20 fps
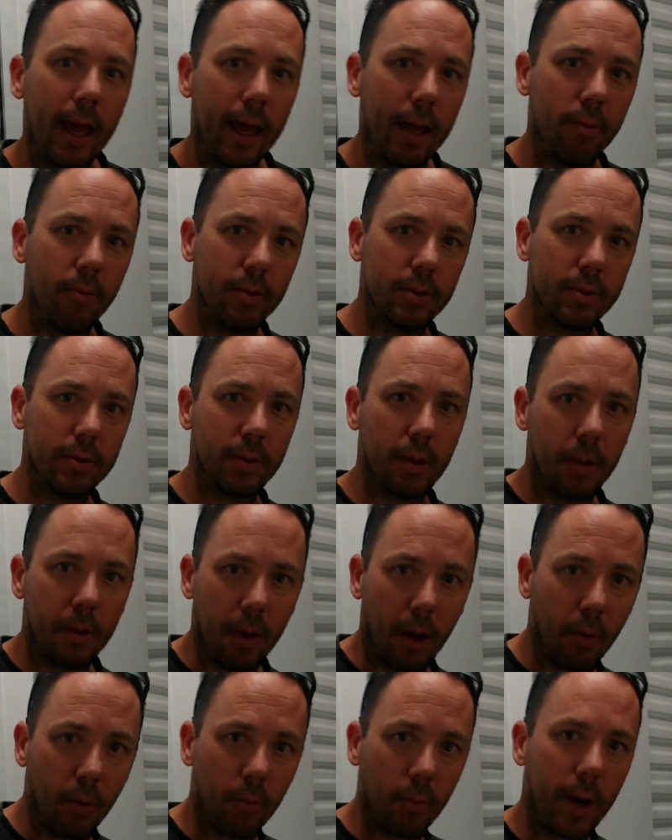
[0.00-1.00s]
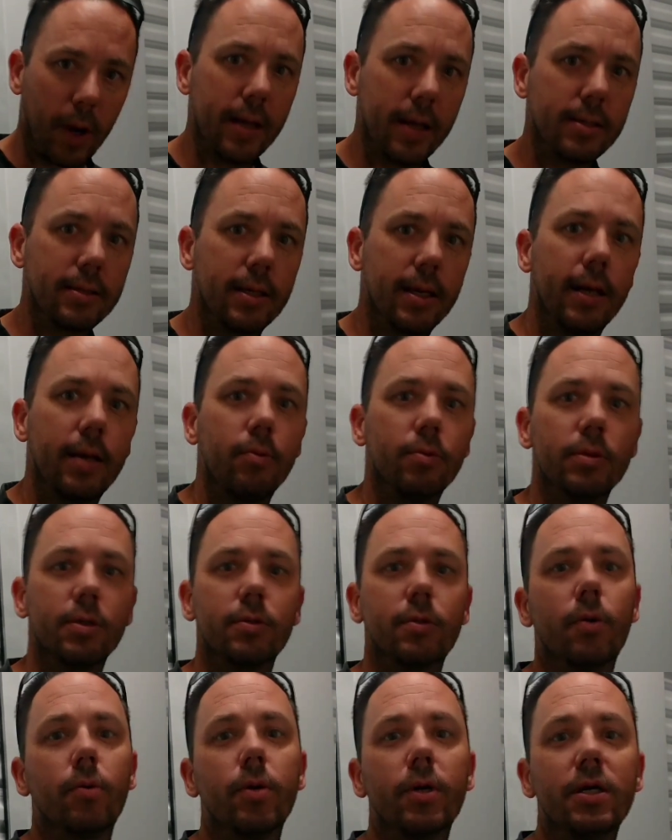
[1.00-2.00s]
He was arrested, he was
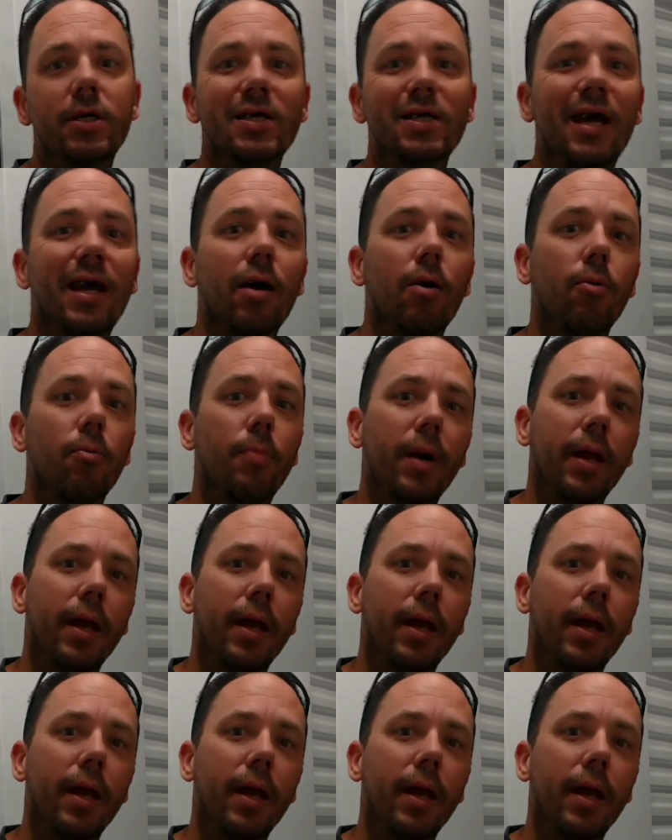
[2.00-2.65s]
thrown in jail,